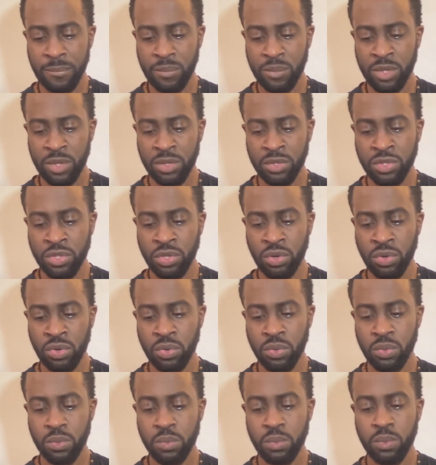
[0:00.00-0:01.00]

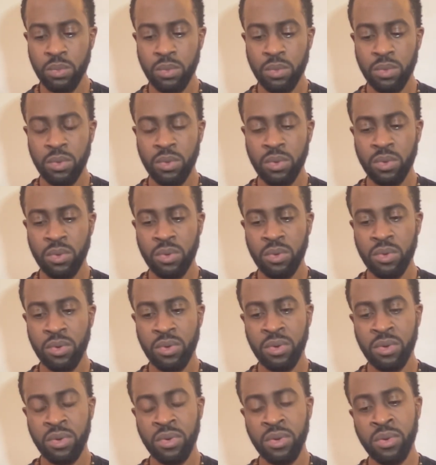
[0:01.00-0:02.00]
So
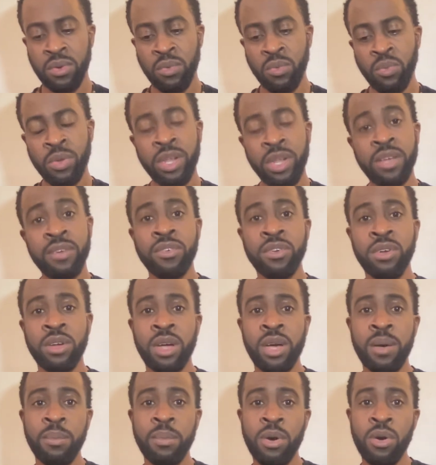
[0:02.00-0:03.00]
whenever
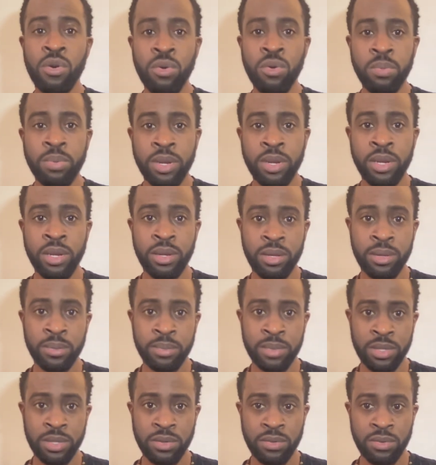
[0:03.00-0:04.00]
I'm opening up
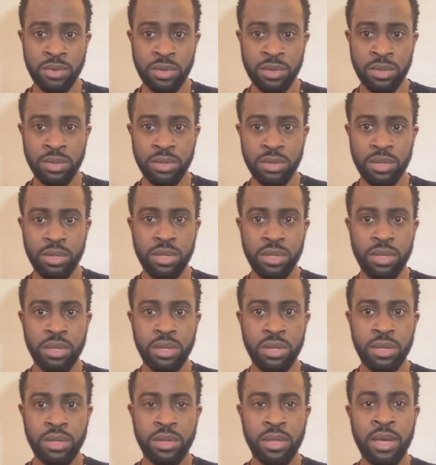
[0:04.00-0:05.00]
this one,
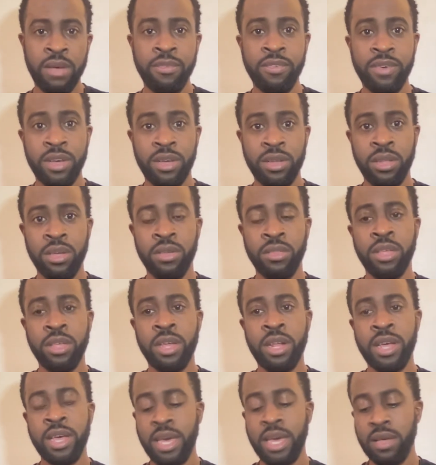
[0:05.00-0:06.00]
I found out that
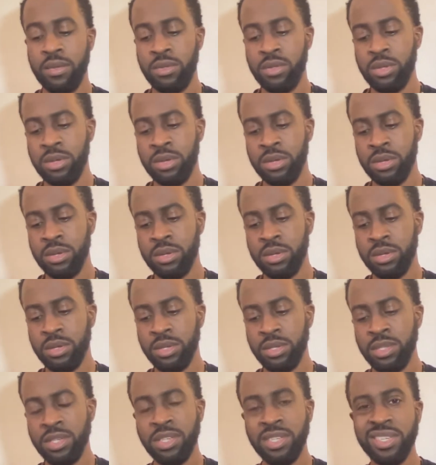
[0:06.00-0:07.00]
I have to
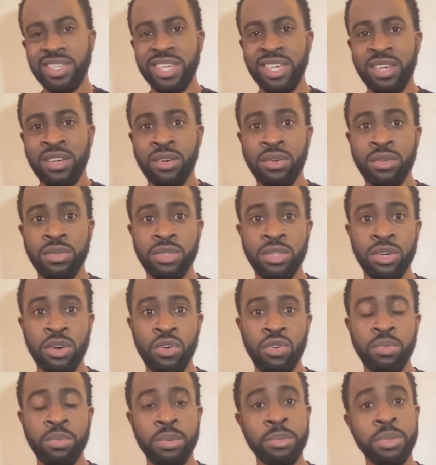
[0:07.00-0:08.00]
sell to
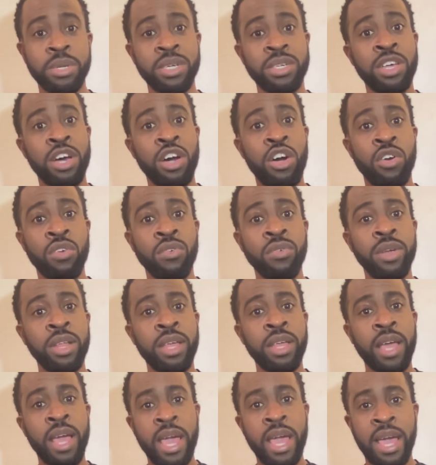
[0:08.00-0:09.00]
open because I already
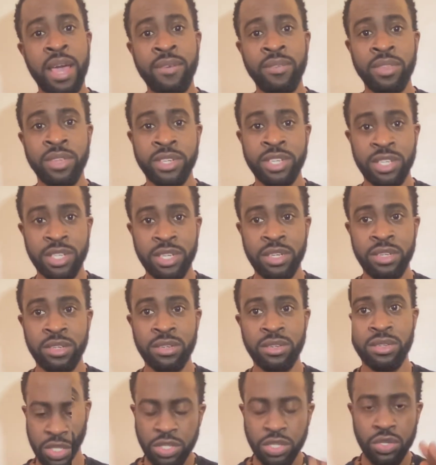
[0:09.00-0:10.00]
have the shares. Once you
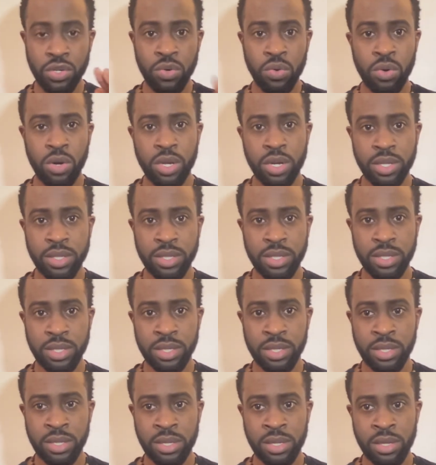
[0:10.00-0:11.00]
get your quantity
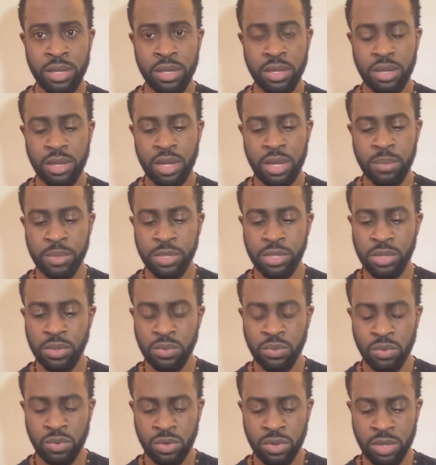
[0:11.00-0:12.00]
in, how much you
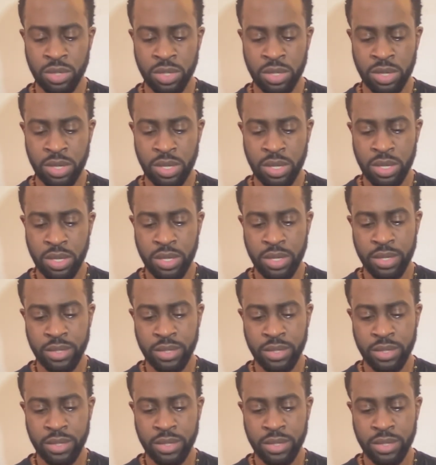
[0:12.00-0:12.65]
want and